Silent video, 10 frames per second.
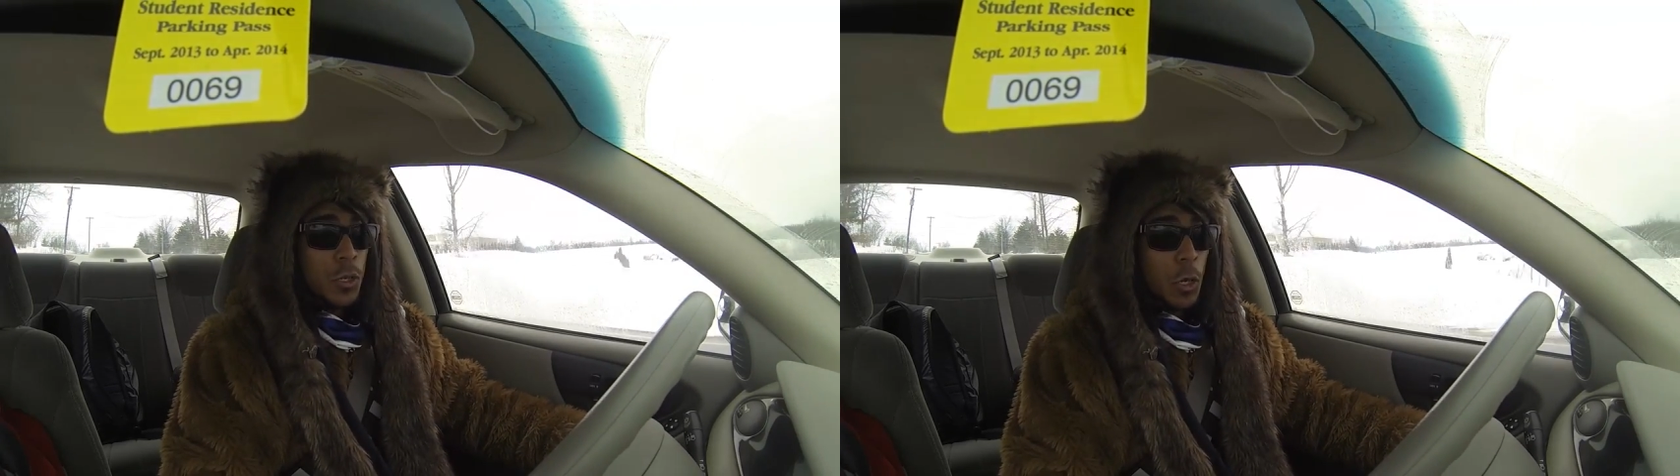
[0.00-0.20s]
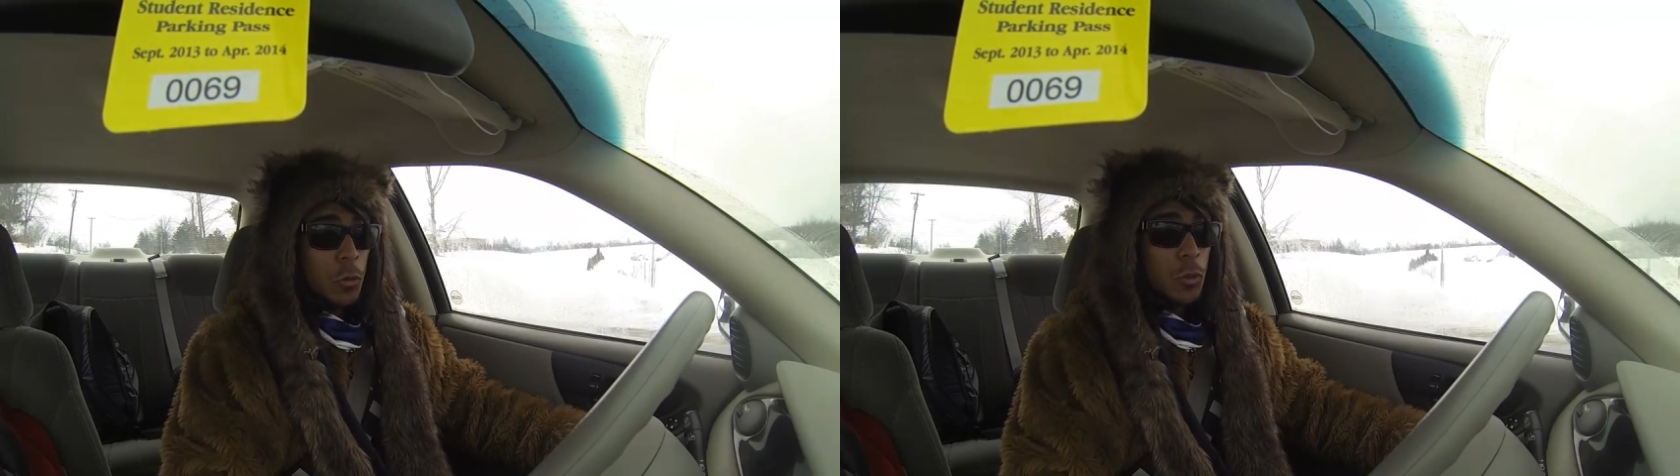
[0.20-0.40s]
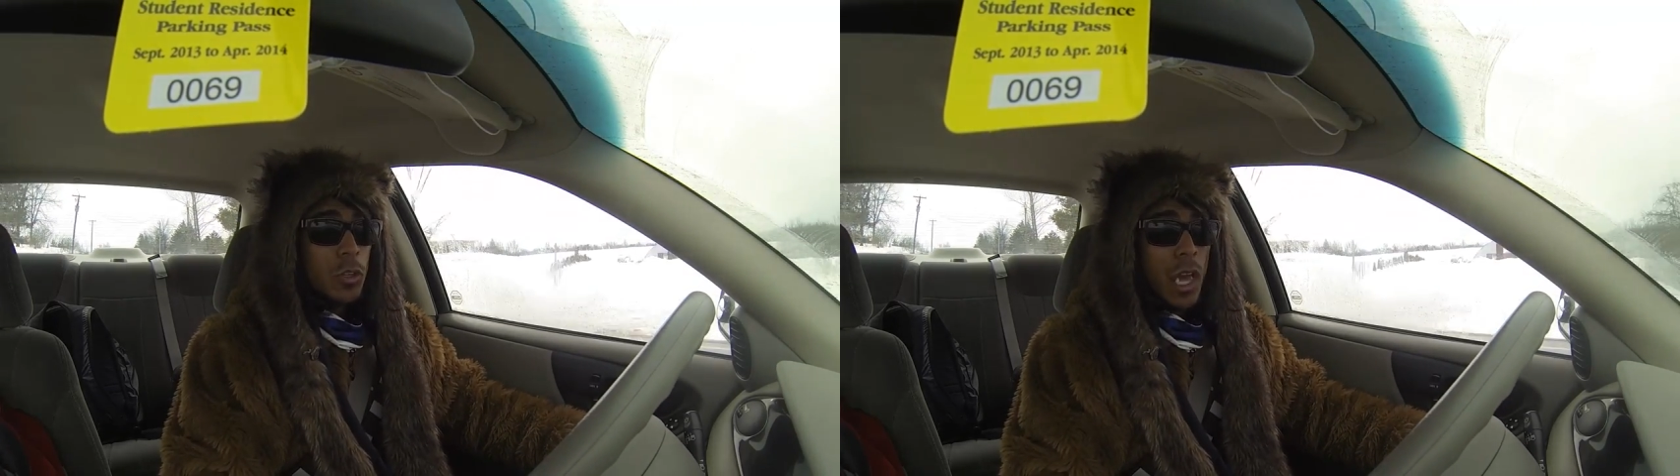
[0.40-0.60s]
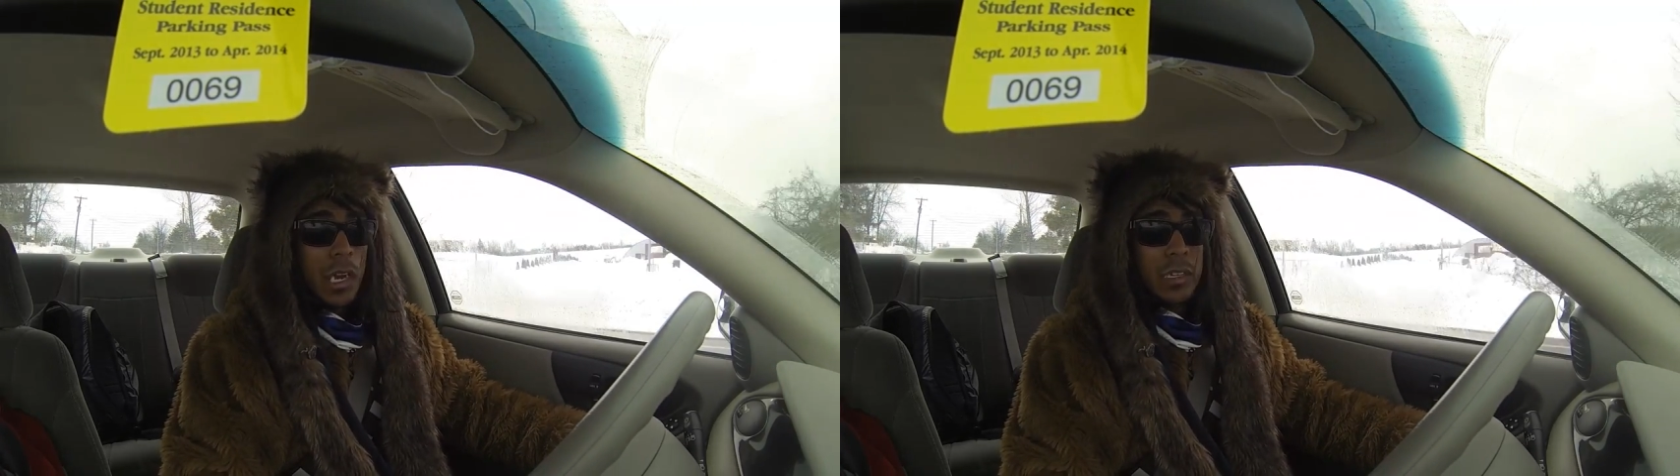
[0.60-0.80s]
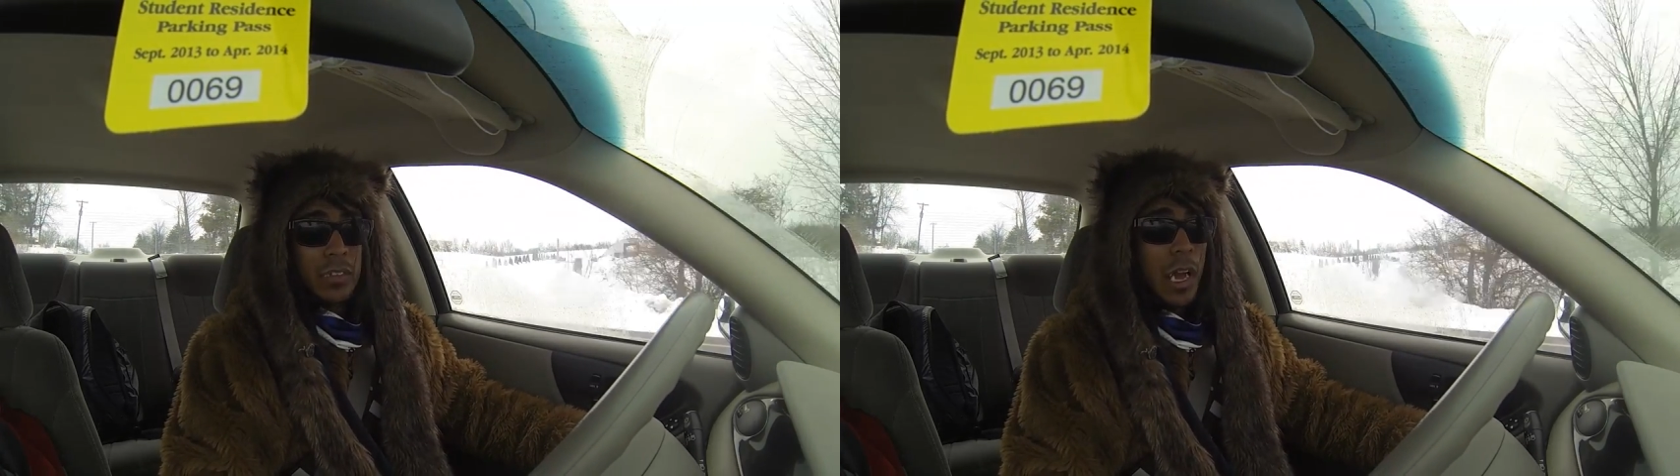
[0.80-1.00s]
Don't do
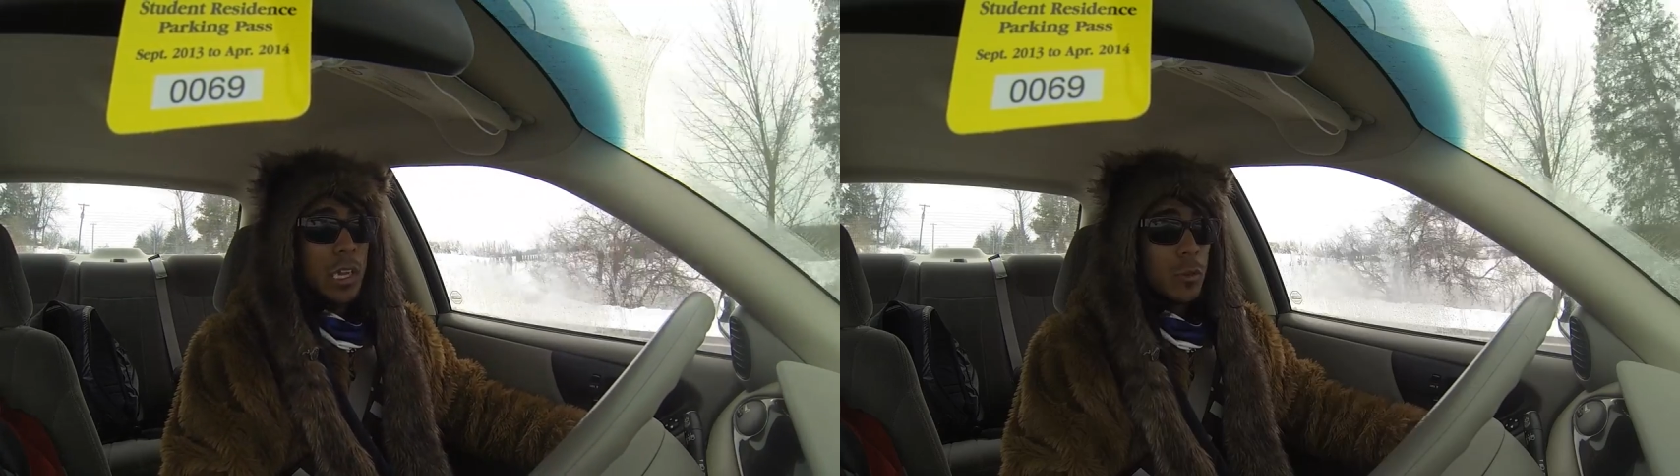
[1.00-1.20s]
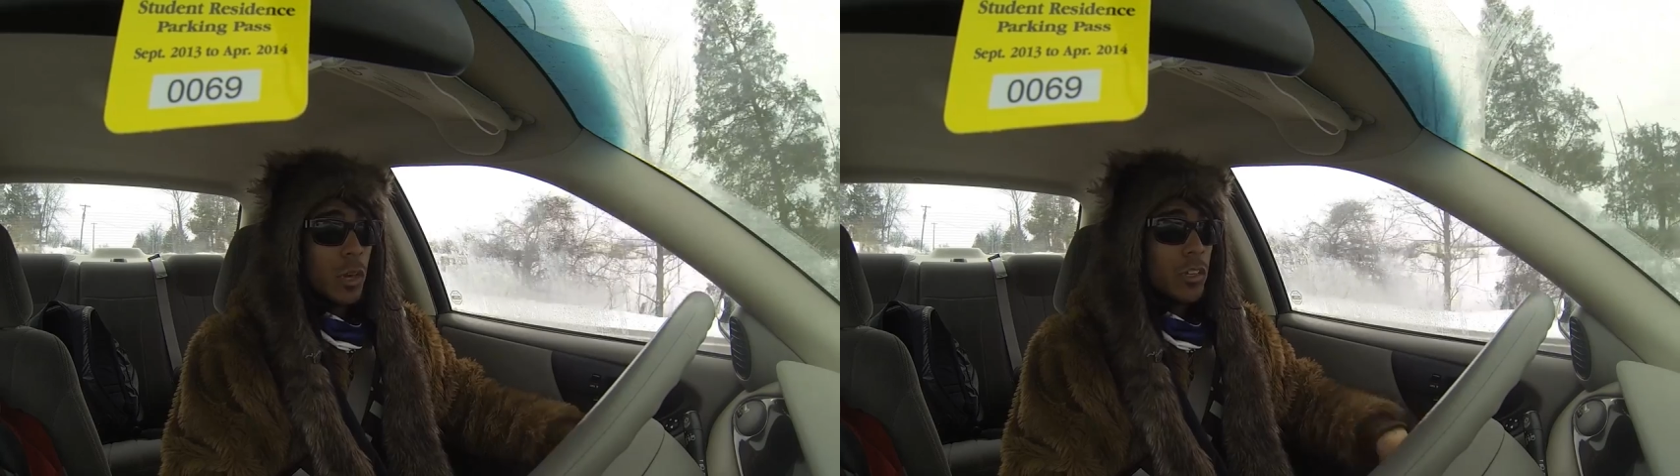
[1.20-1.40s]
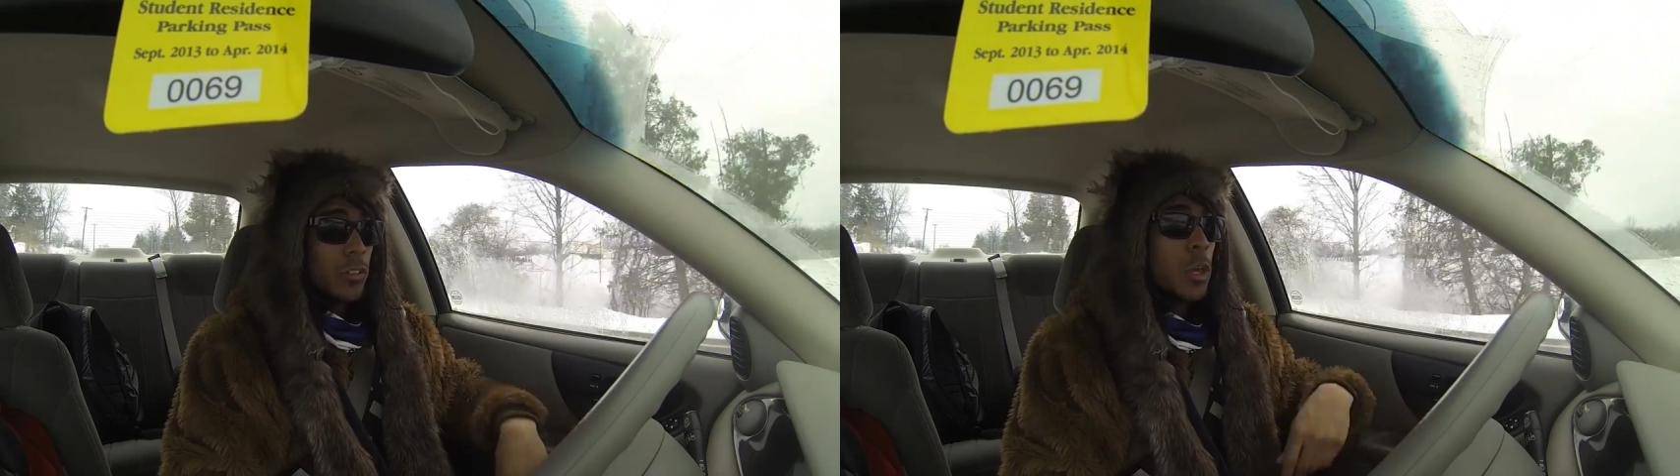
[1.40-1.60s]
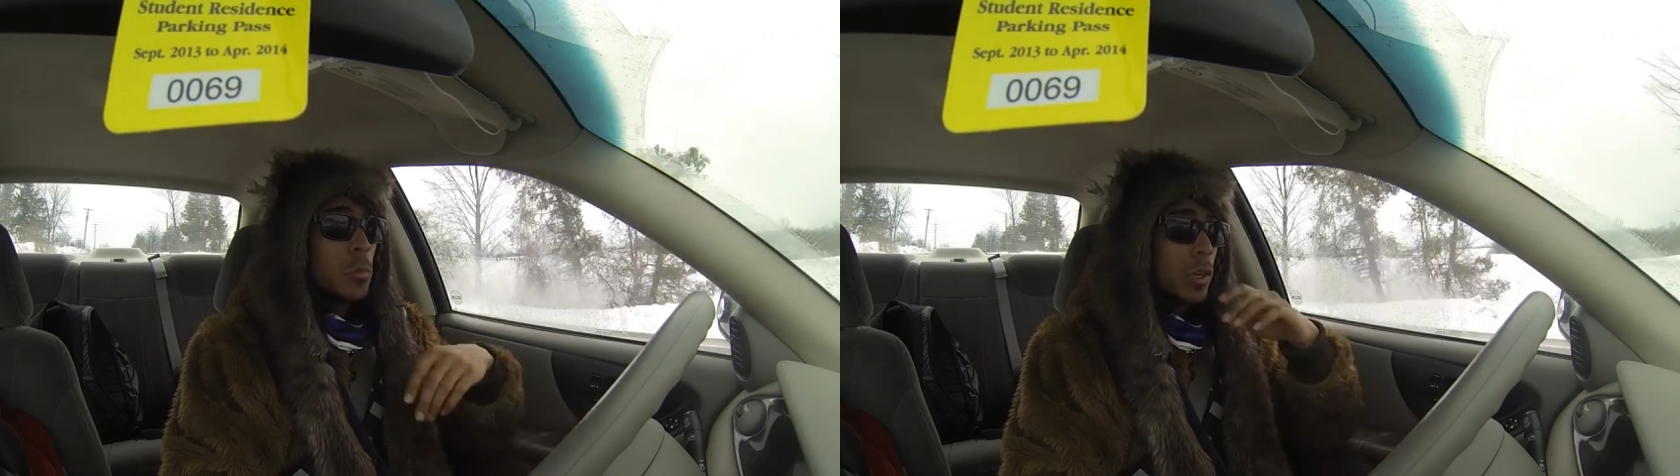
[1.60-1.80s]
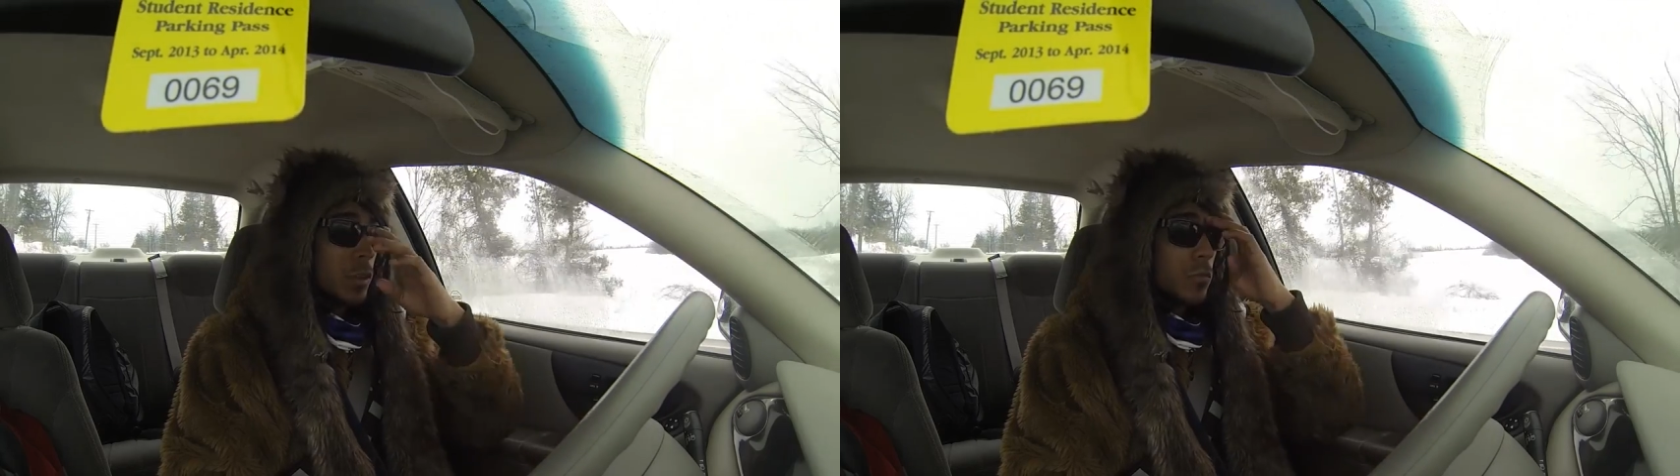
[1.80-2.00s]
that, because that is quite
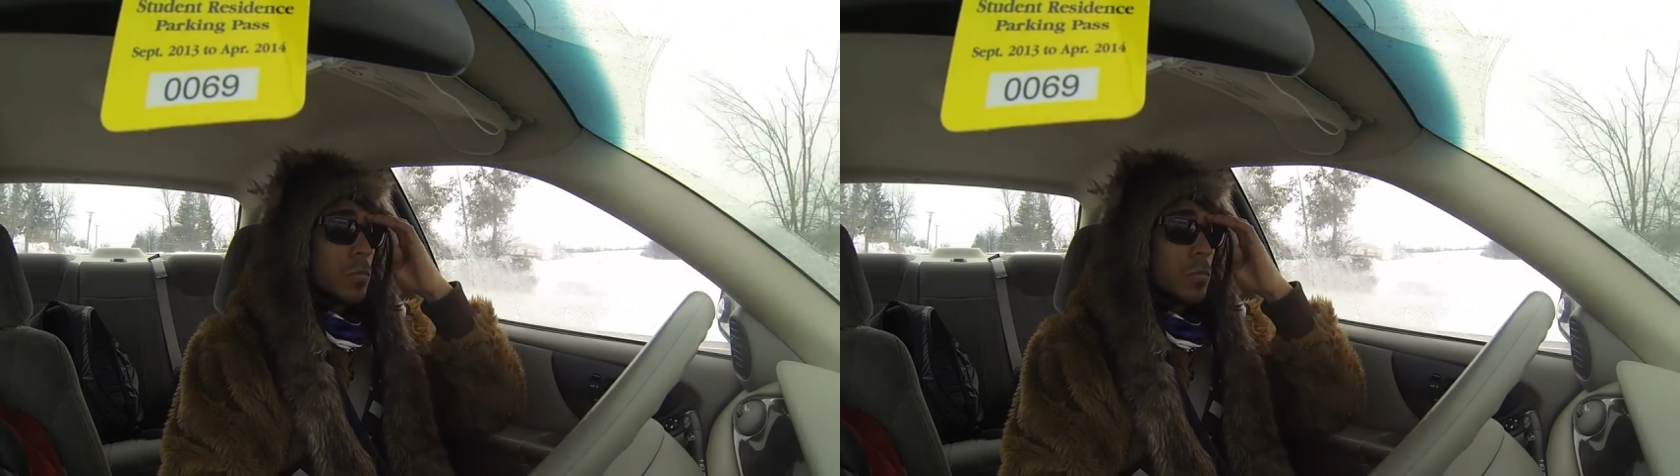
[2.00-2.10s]
stupid.